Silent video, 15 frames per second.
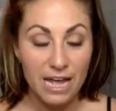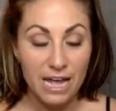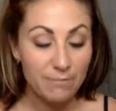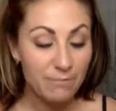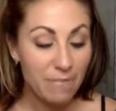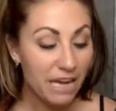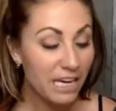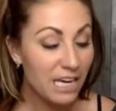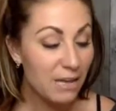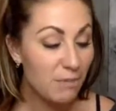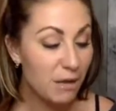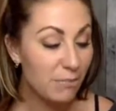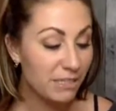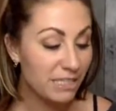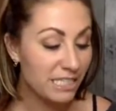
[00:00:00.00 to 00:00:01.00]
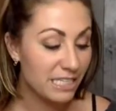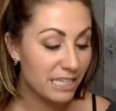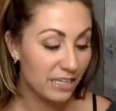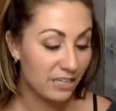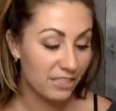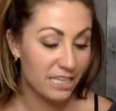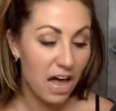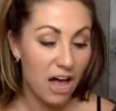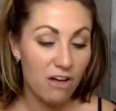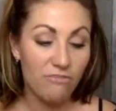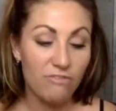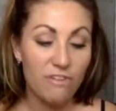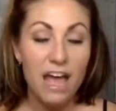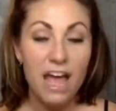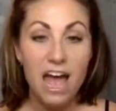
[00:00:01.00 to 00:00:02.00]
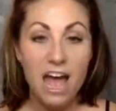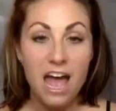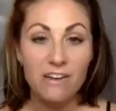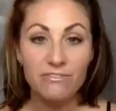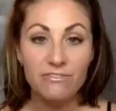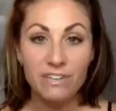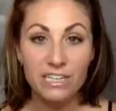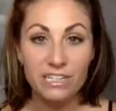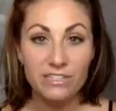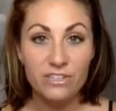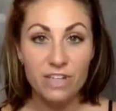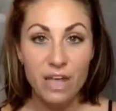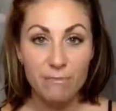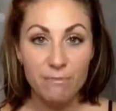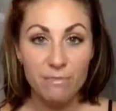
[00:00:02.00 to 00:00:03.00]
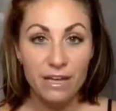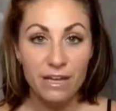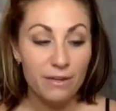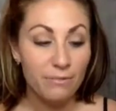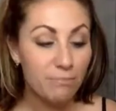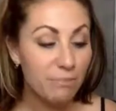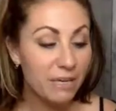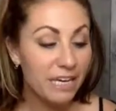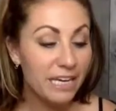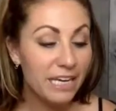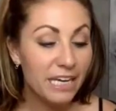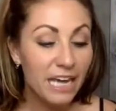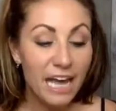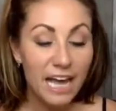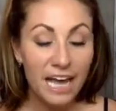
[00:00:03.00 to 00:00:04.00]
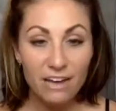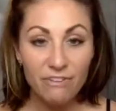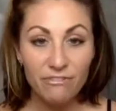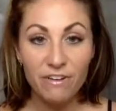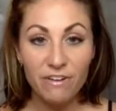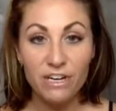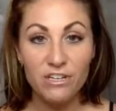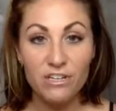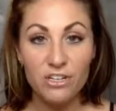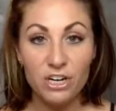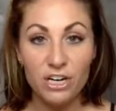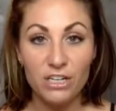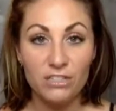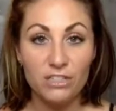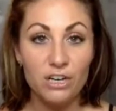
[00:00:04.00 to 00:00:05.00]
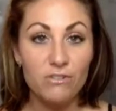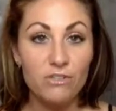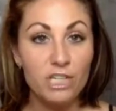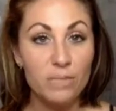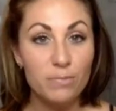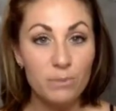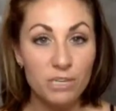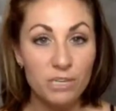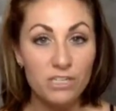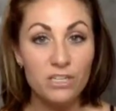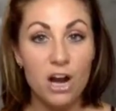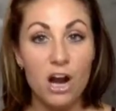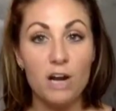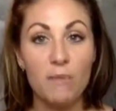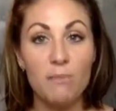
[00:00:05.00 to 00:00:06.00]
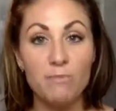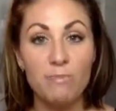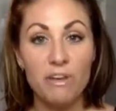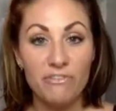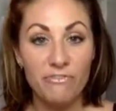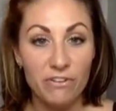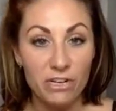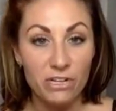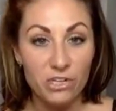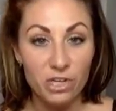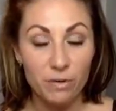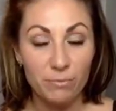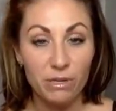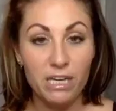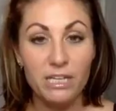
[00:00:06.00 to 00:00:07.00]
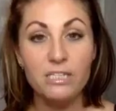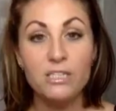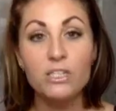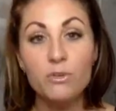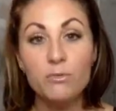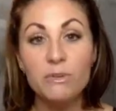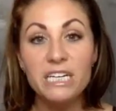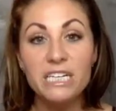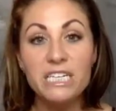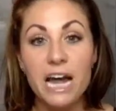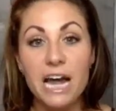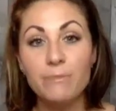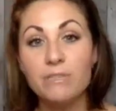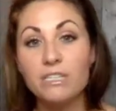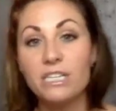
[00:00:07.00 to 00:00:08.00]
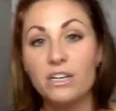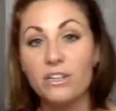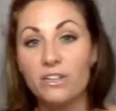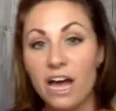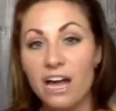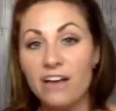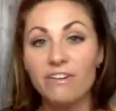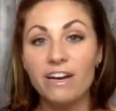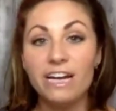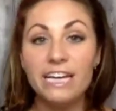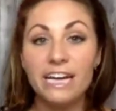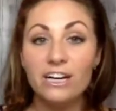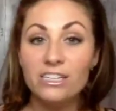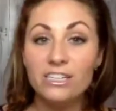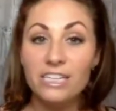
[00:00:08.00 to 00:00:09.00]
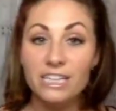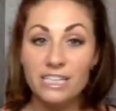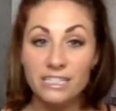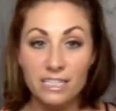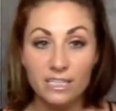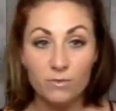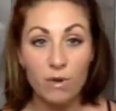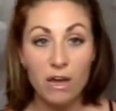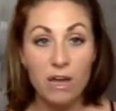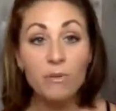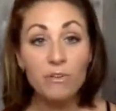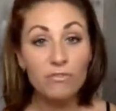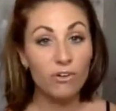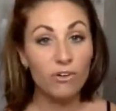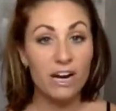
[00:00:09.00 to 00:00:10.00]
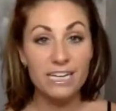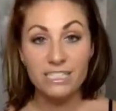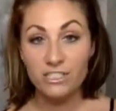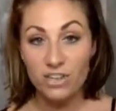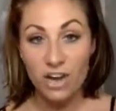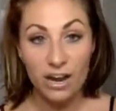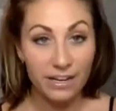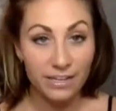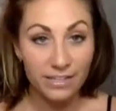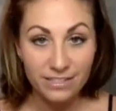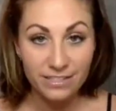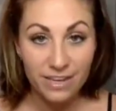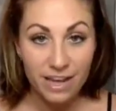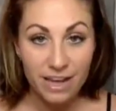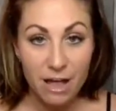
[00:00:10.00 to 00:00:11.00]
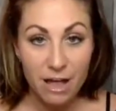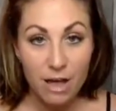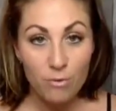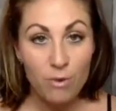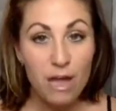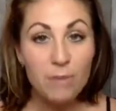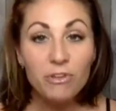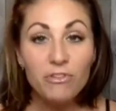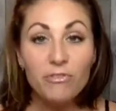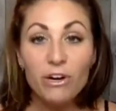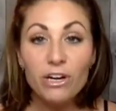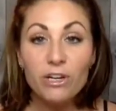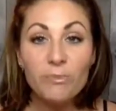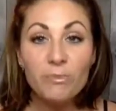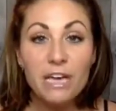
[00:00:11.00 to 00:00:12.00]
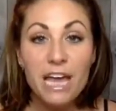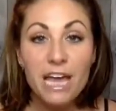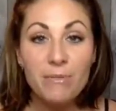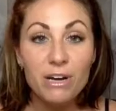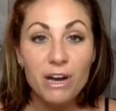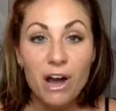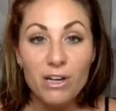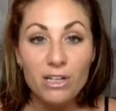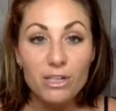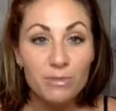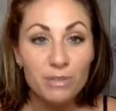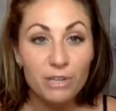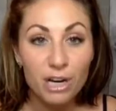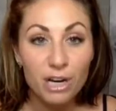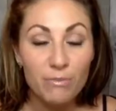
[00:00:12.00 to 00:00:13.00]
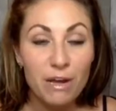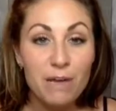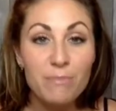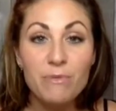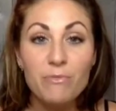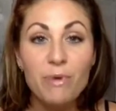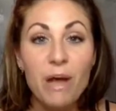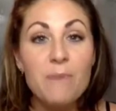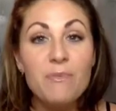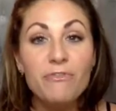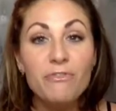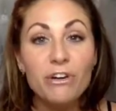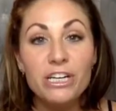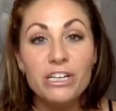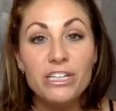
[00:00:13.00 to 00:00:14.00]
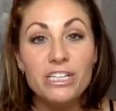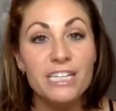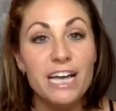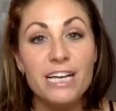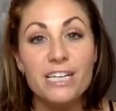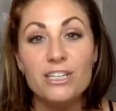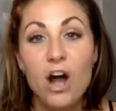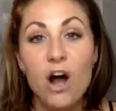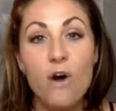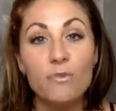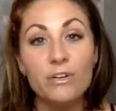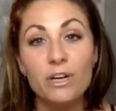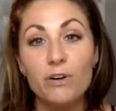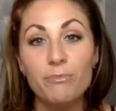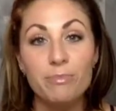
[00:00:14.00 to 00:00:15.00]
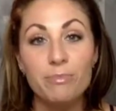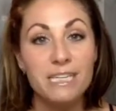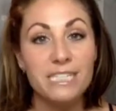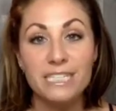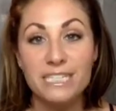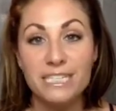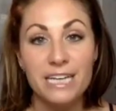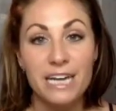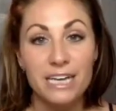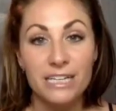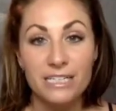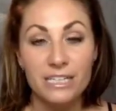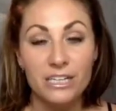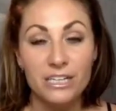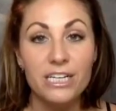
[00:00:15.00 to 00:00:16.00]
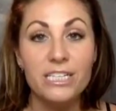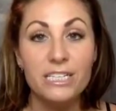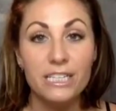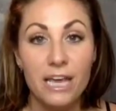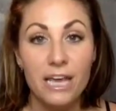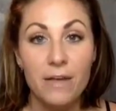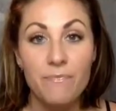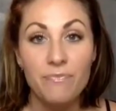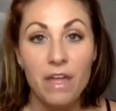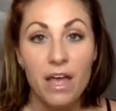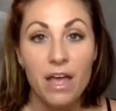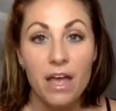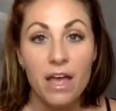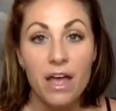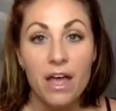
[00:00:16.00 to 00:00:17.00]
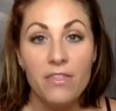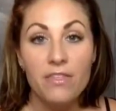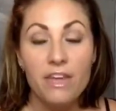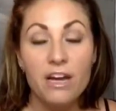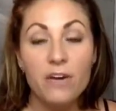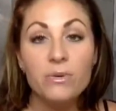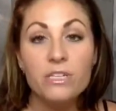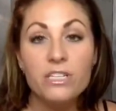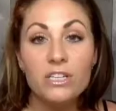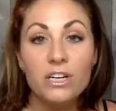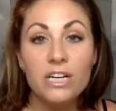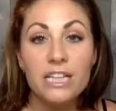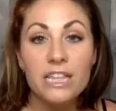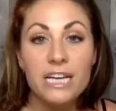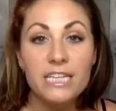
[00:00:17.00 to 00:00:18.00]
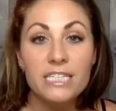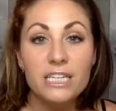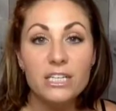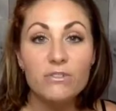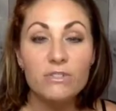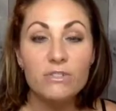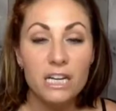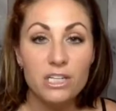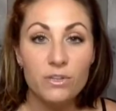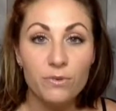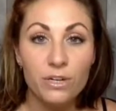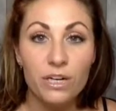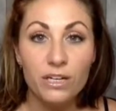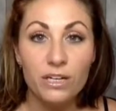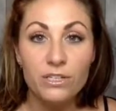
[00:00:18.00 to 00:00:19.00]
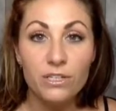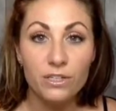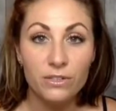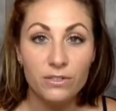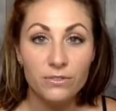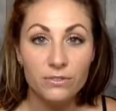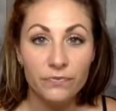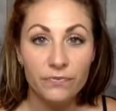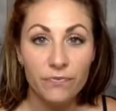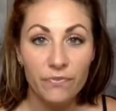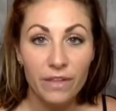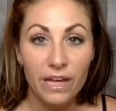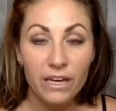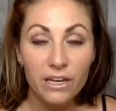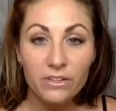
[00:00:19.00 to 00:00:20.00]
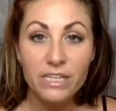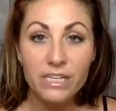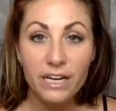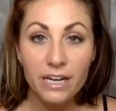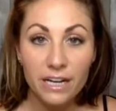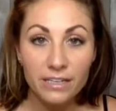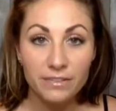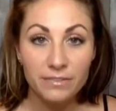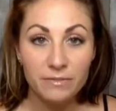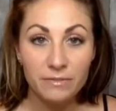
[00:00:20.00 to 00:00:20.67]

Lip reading: Make commitments to yourself and finish them. Be a finisher. Don't just be a starter, but be a finisher. Because too many times in your life, and I guarantee this is way before Isogenics, way before you became an entrepreneur, way before you decided to own your own business and take it seriously, there were certain things that you said you were going to do, and you didn't.